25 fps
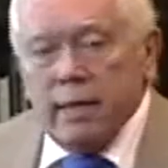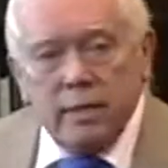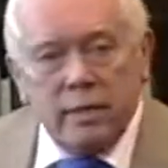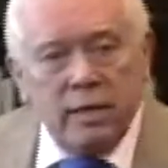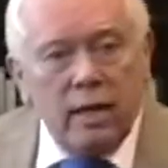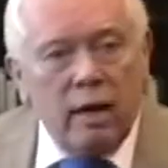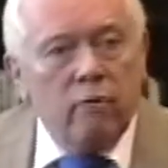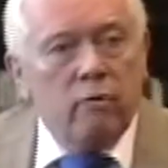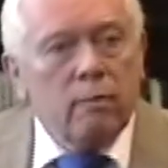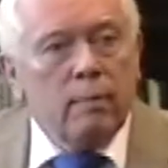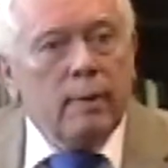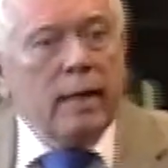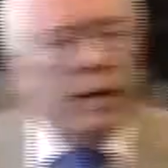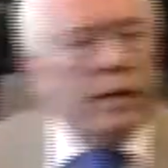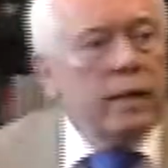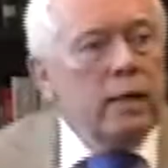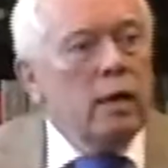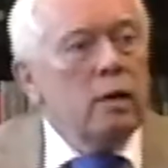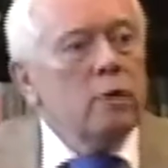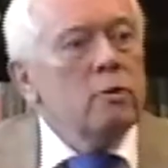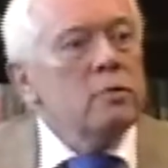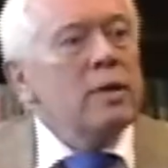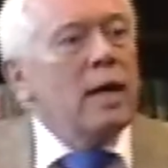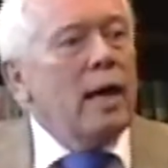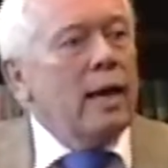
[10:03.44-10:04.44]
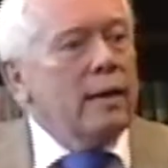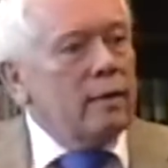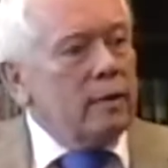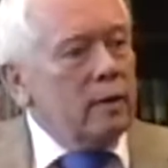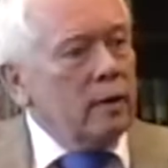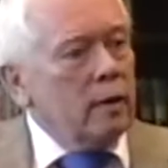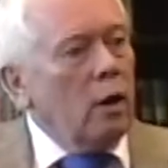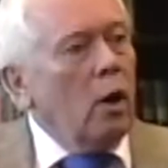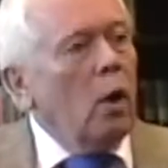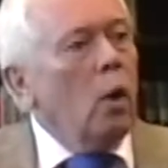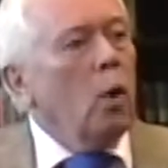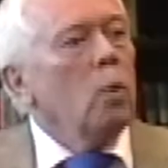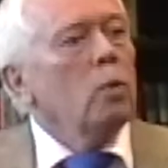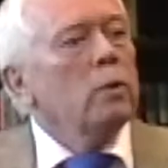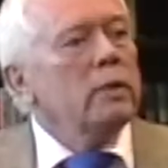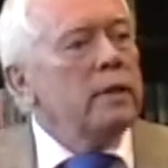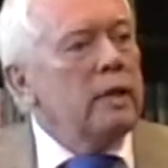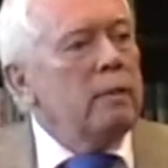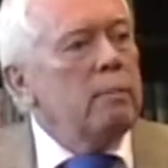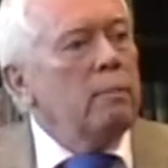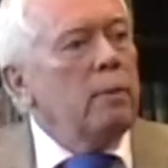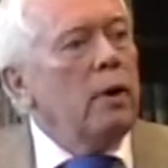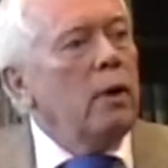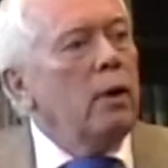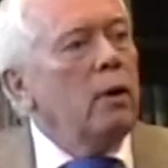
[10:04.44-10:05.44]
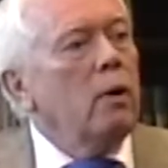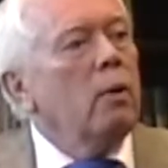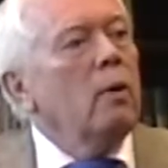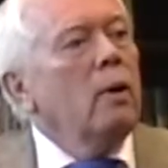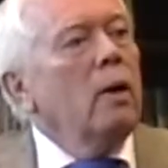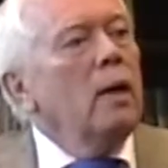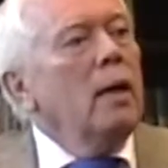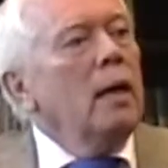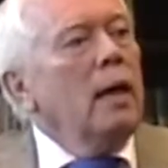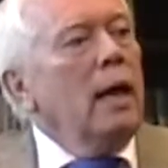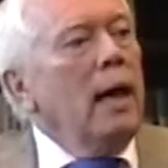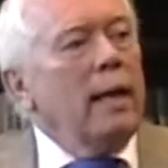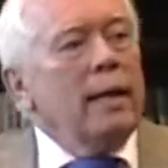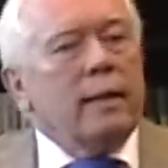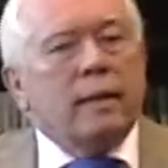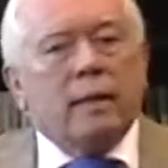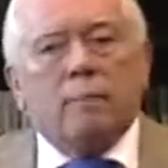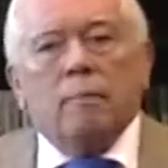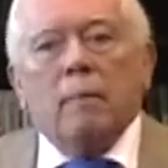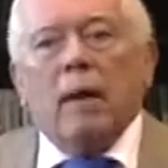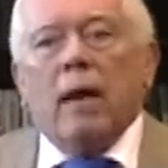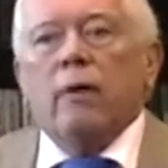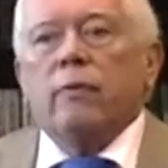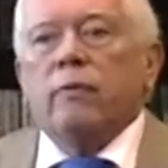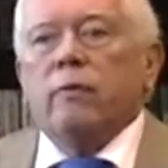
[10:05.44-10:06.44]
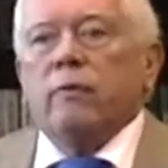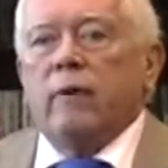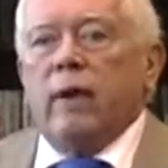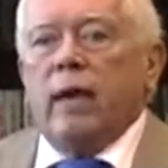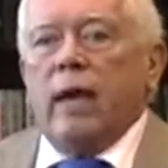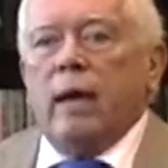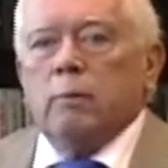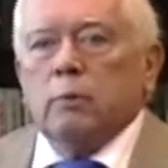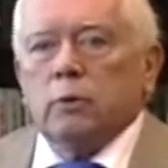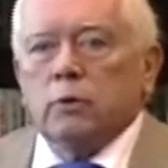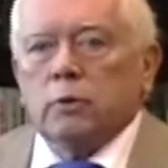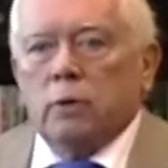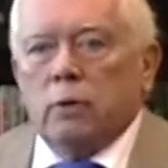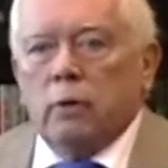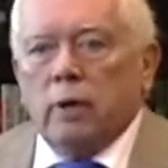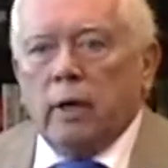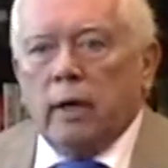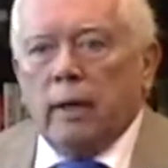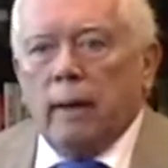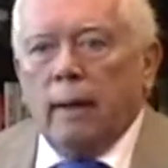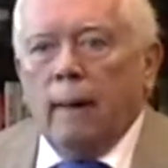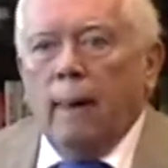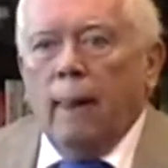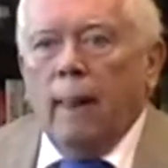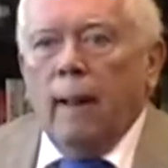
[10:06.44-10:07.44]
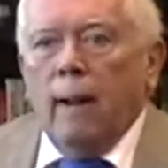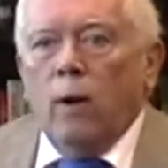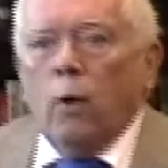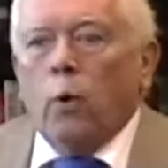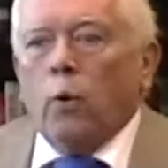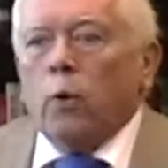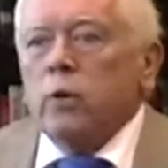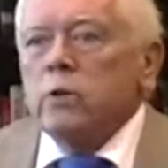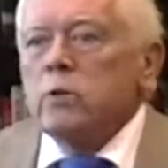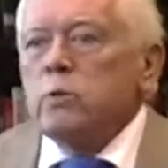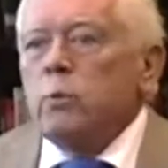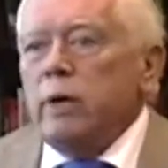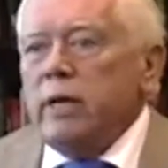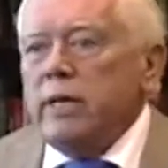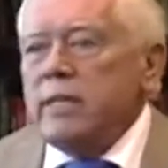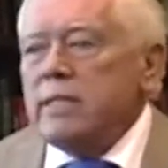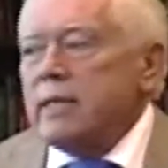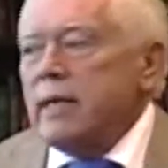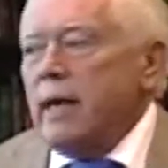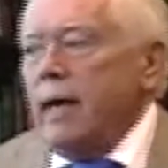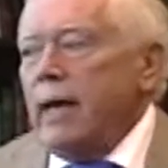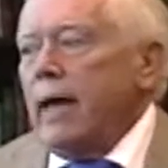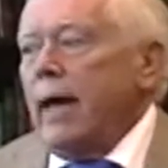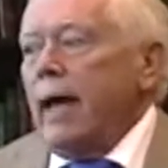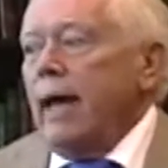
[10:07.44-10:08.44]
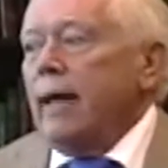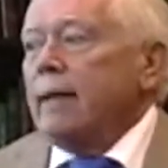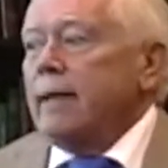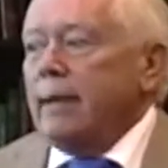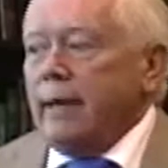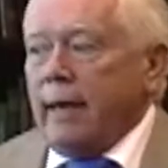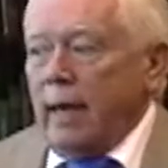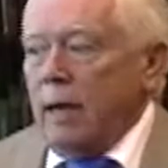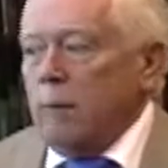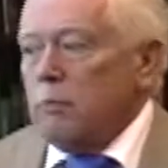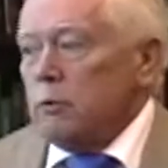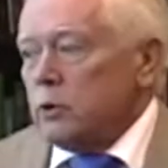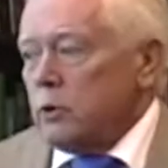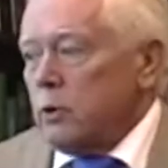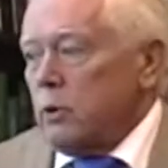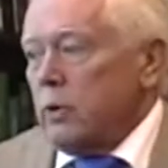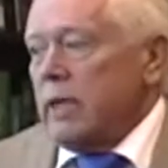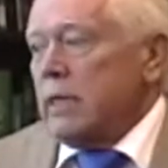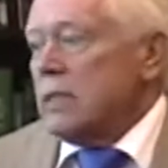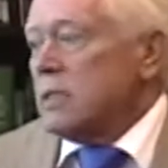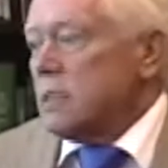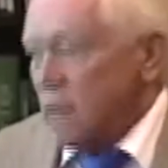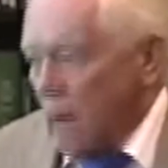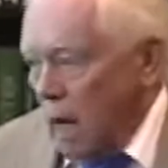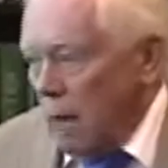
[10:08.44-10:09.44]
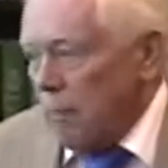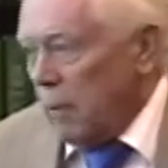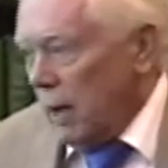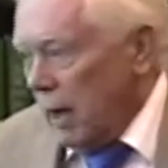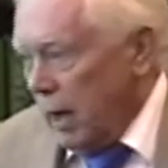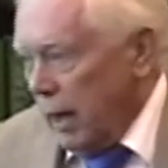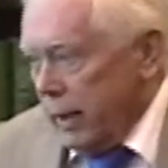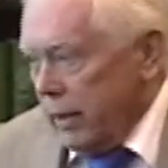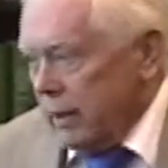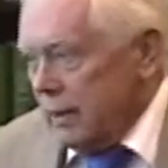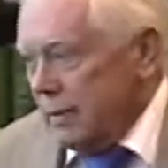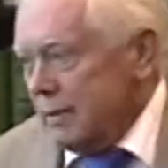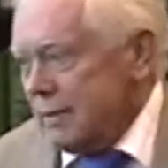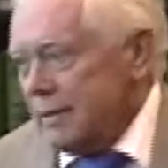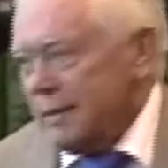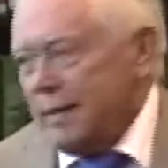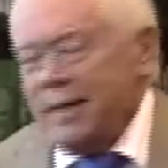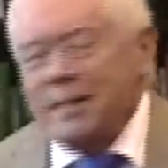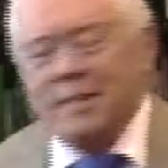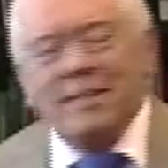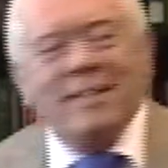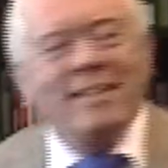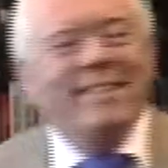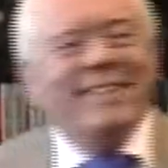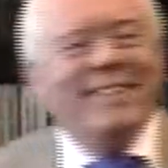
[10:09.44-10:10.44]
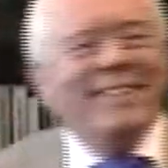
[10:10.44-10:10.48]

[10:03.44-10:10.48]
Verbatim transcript: is, everybody knows, at the coal depot at the mouth of Campbell's Creek, or as we say, at the Campbell's Creek stoplight. That's,